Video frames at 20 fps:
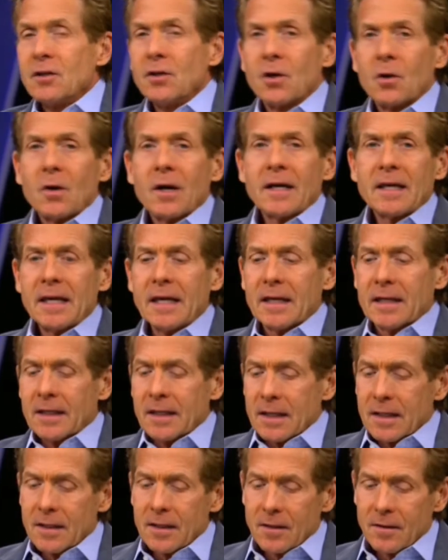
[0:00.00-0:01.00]
you know,
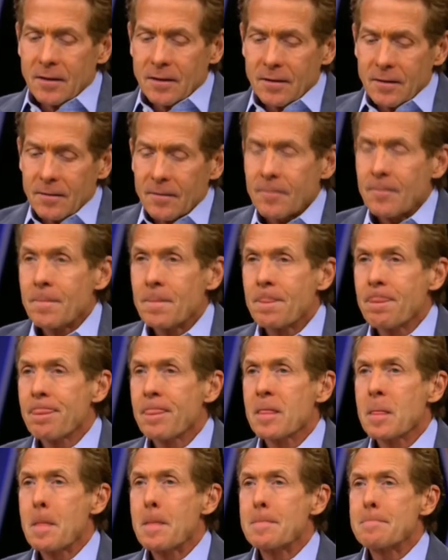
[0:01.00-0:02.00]
again, you can't go
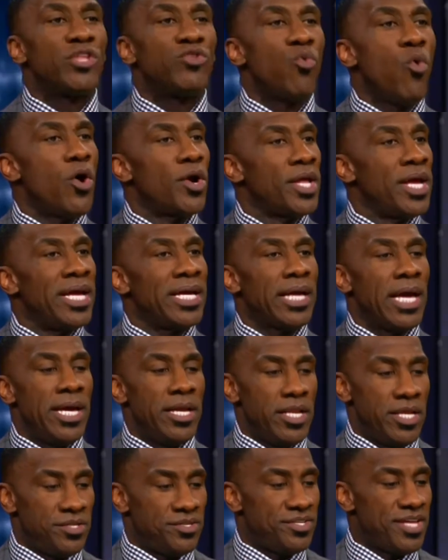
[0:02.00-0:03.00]
back to Bridgewater and,
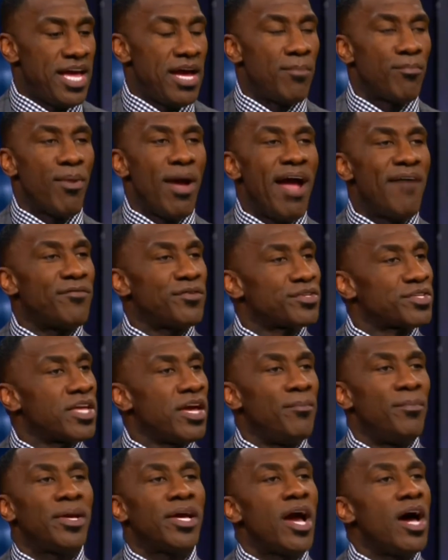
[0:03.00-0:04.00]
and, and Sam Bradford,
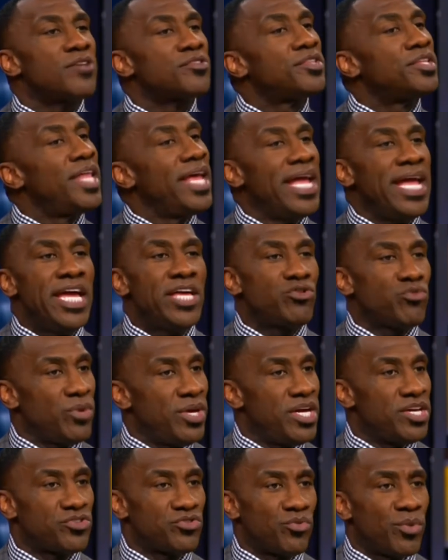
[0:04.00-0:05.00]
Skip, because of the
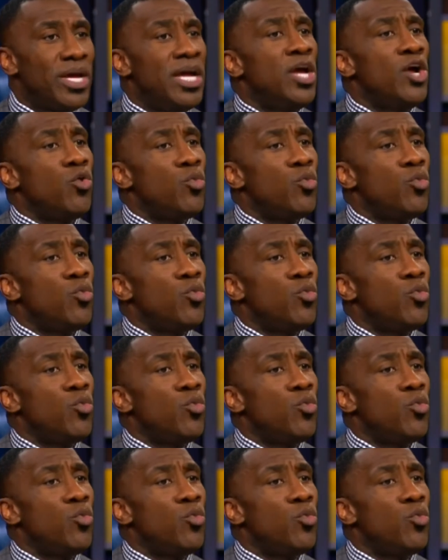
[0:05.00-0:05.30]
injury history.